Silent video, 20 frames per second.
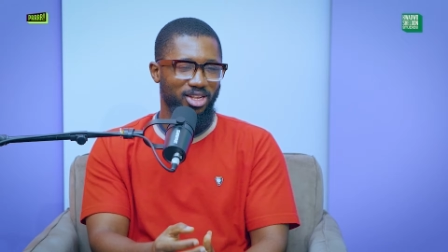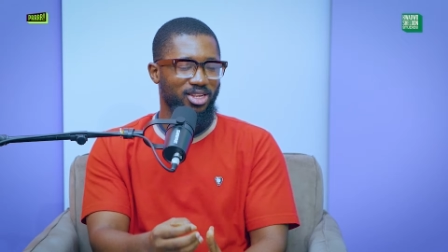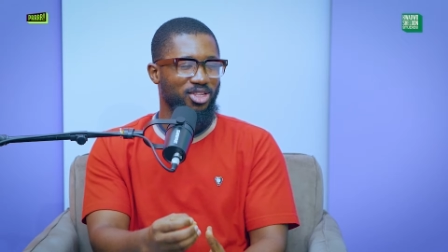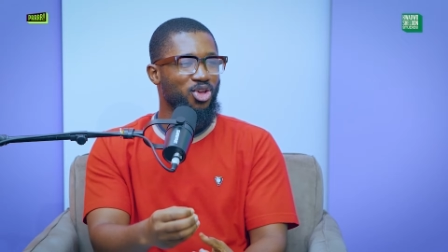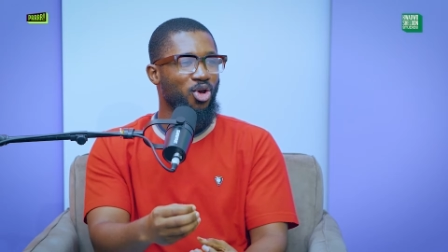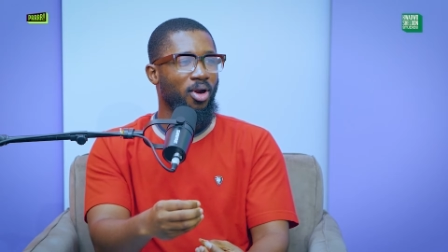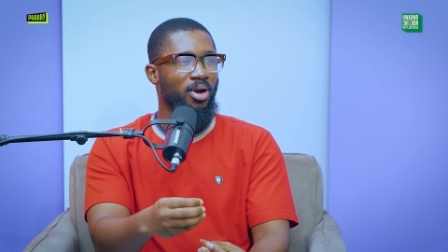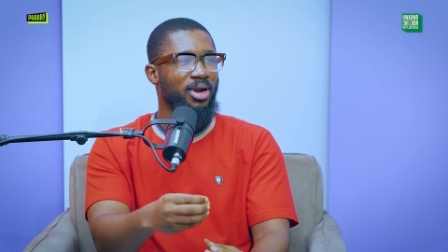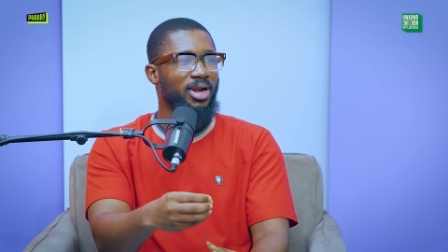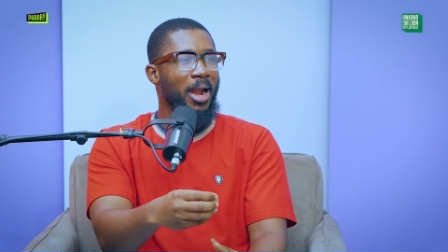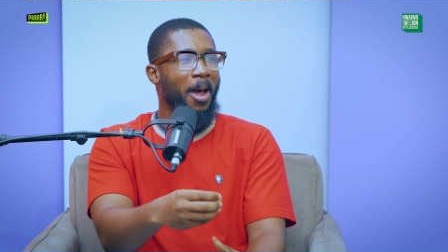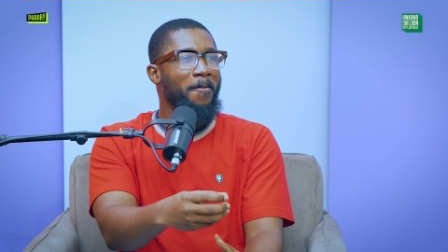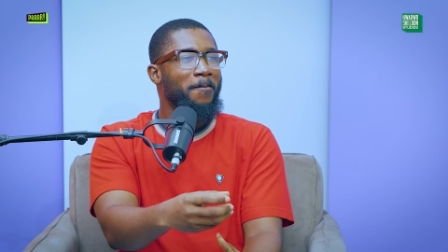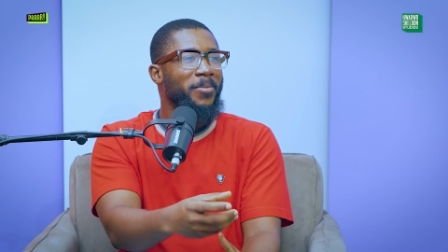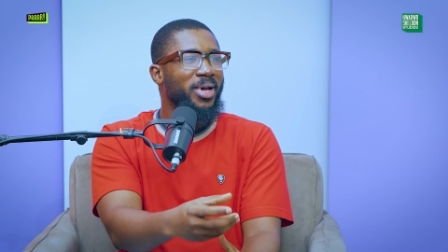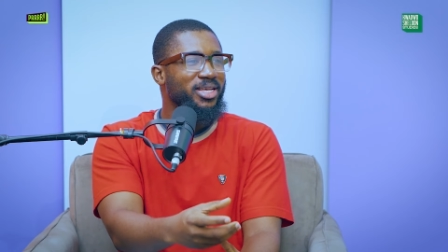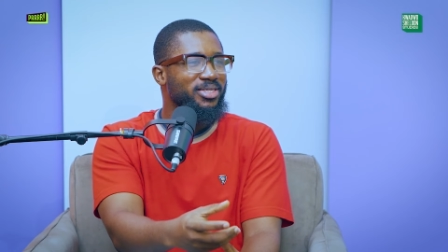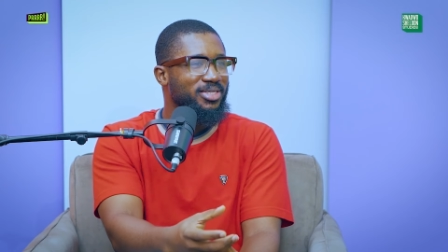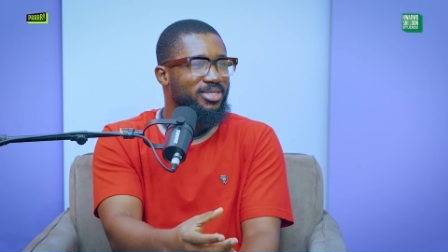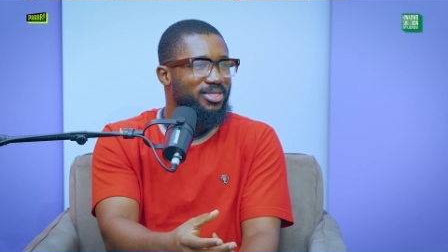your
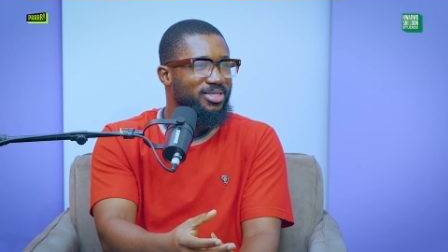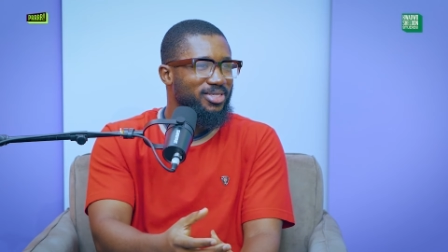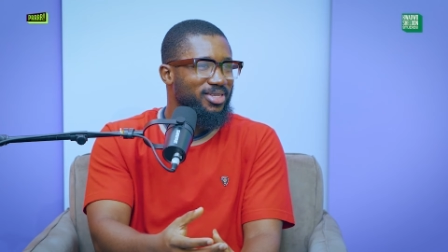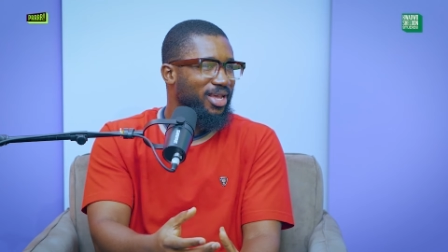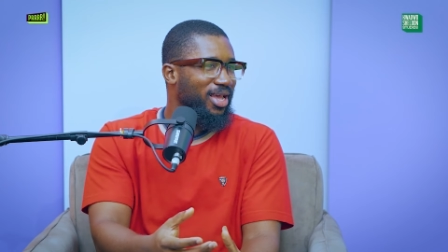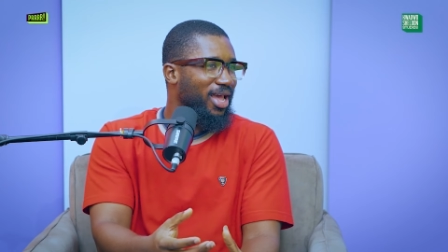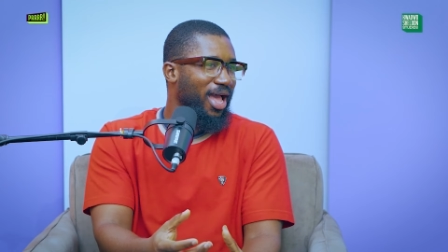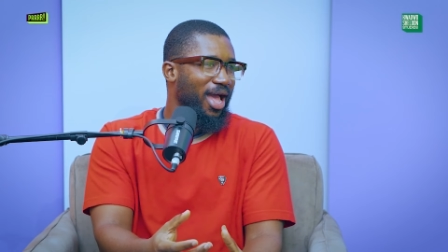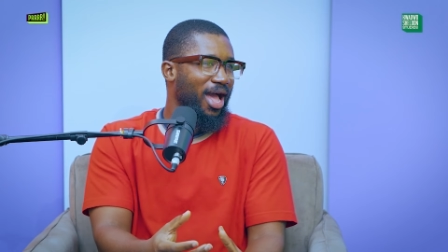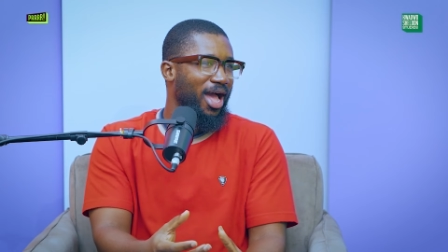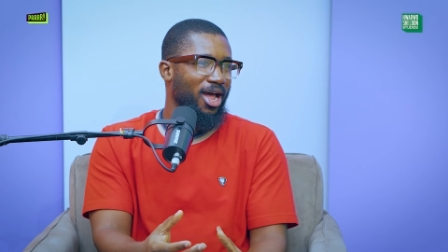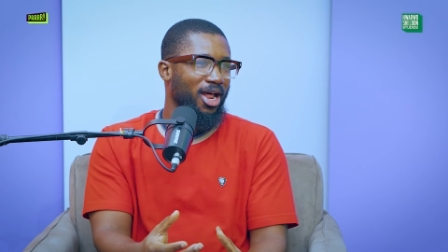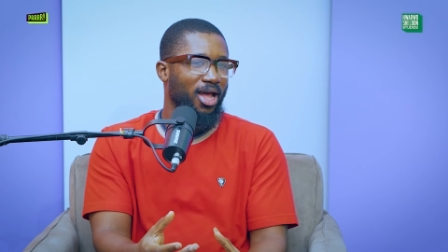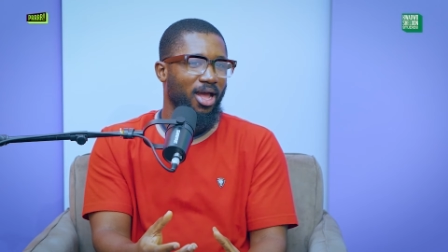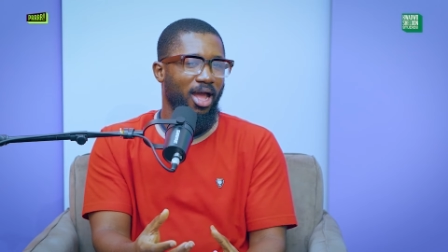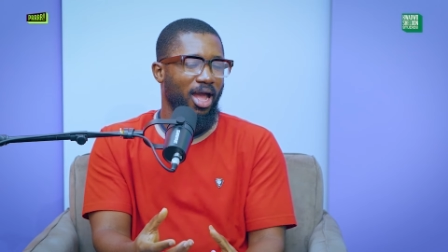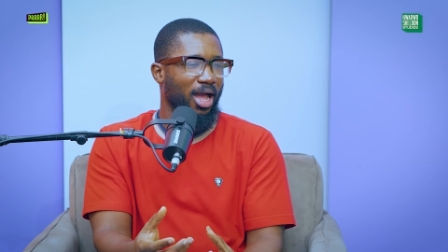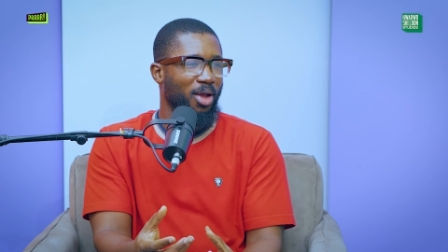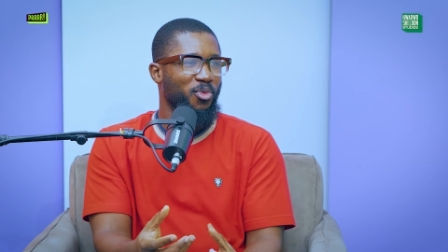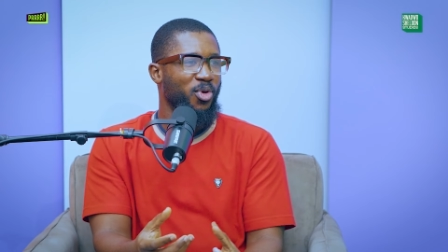numbers uh,
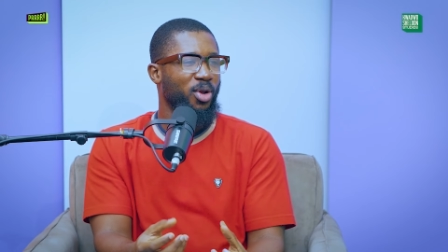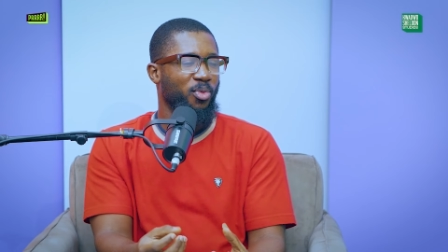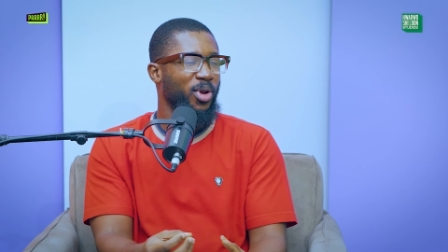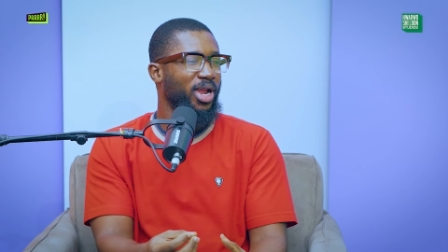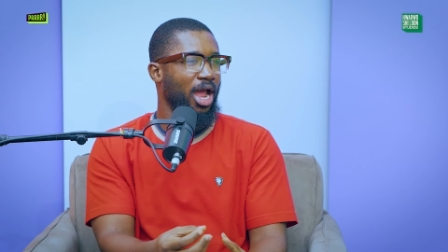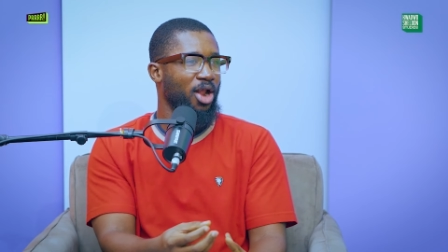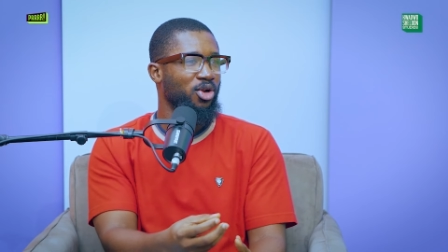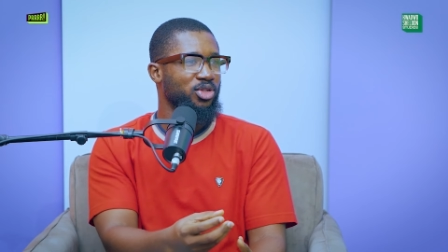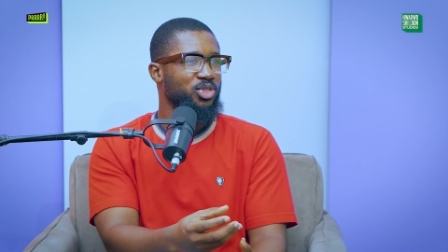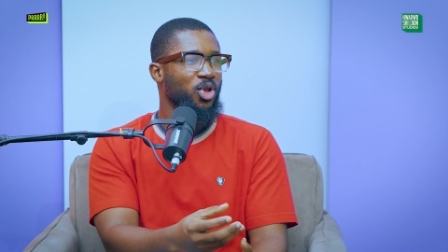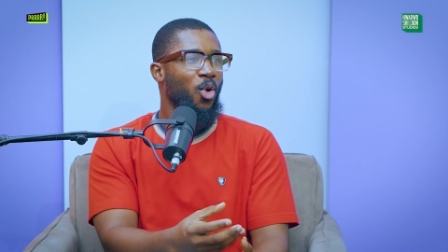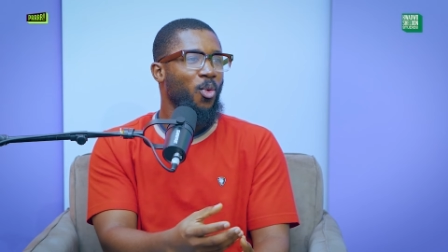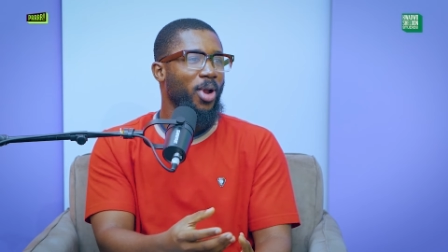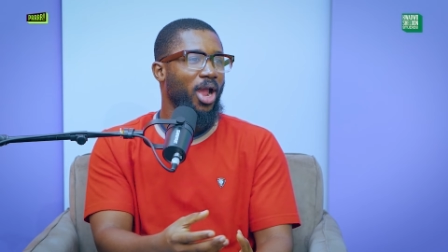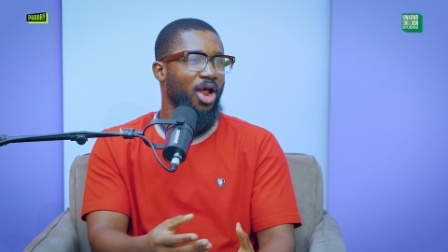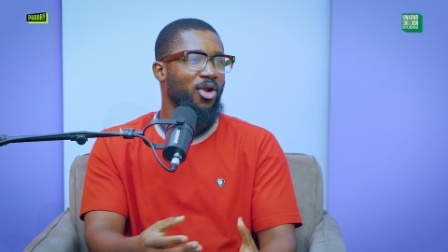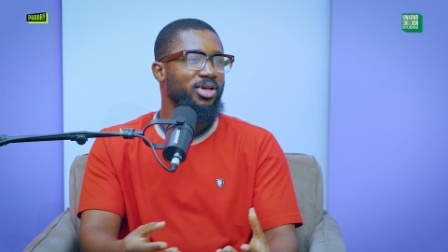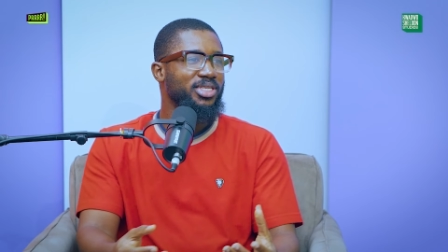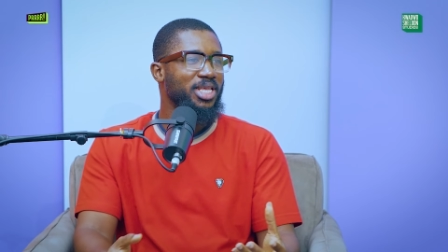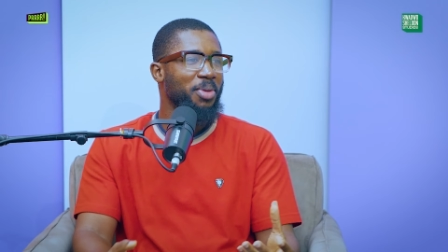we, we cannot we
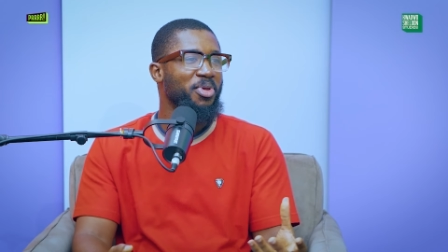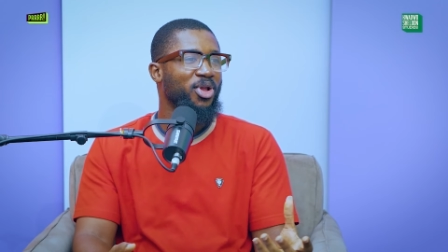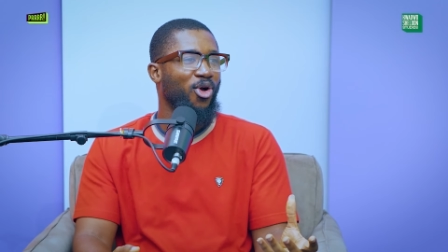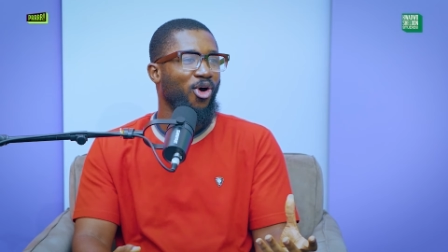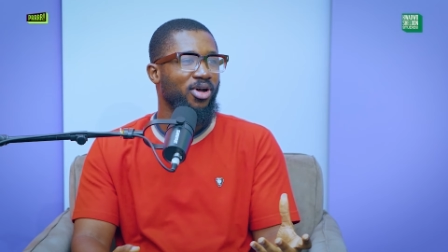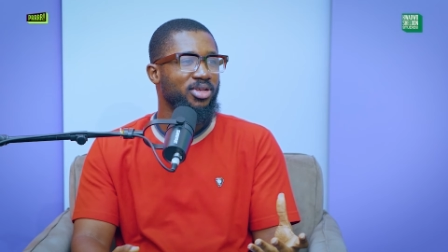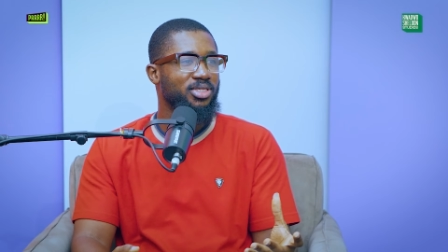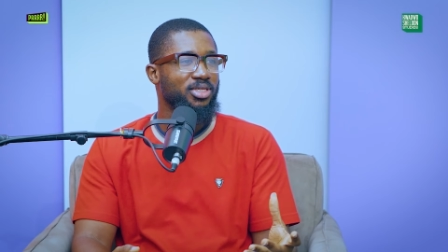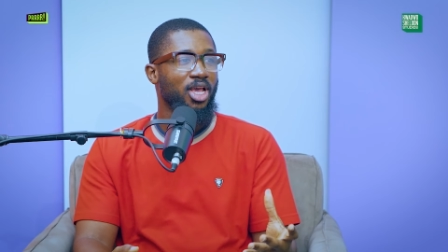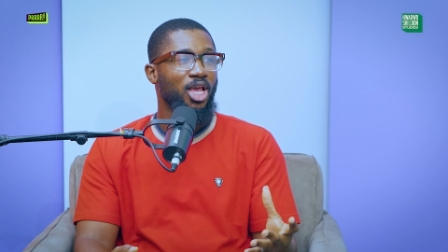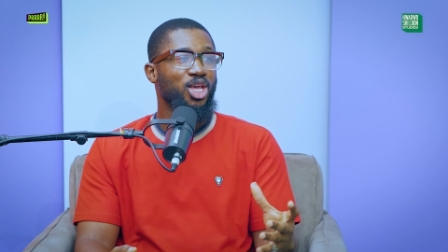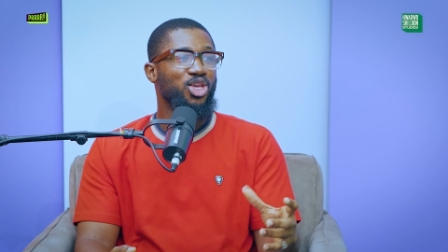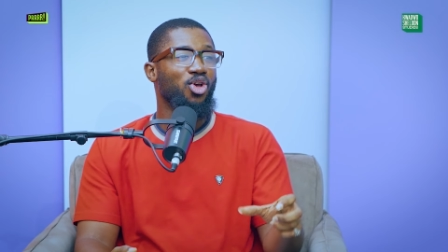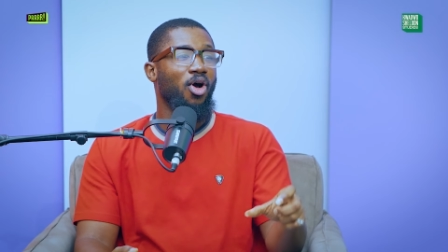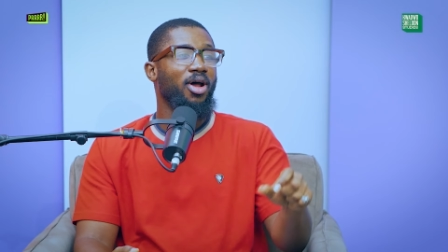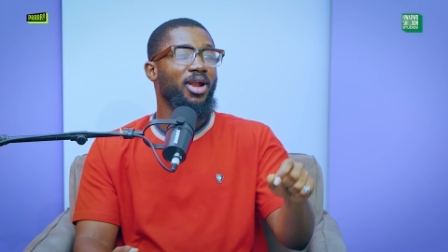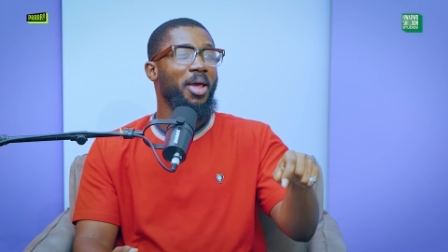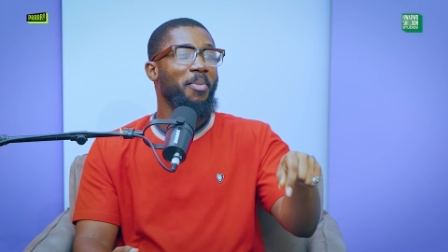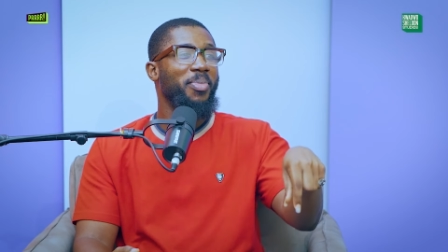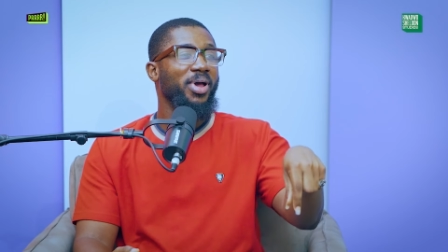cannot say because
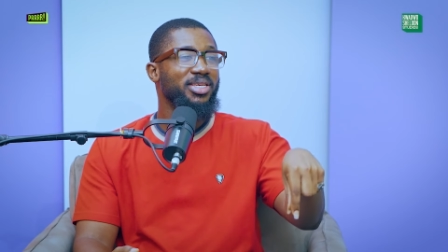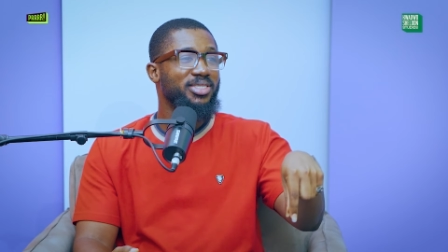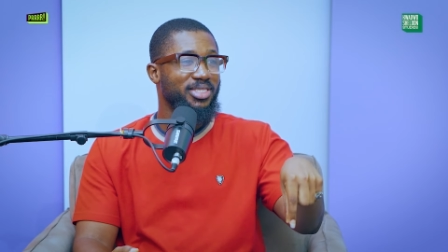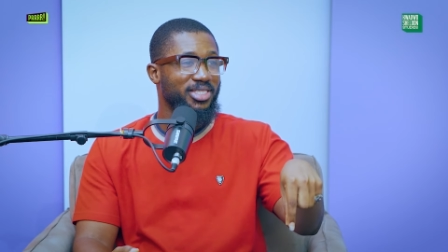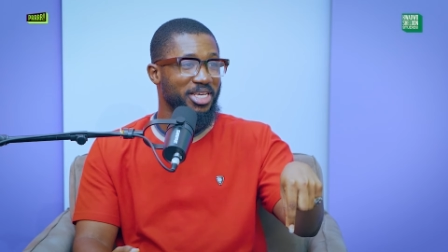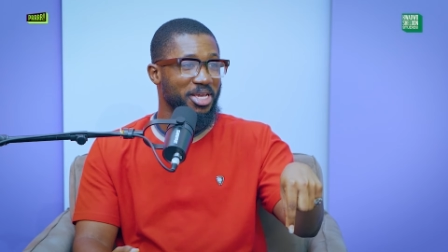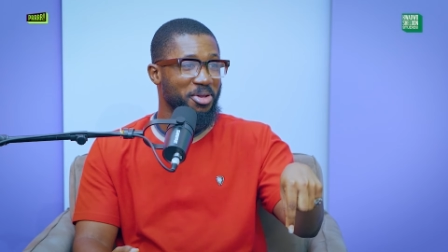you're on the best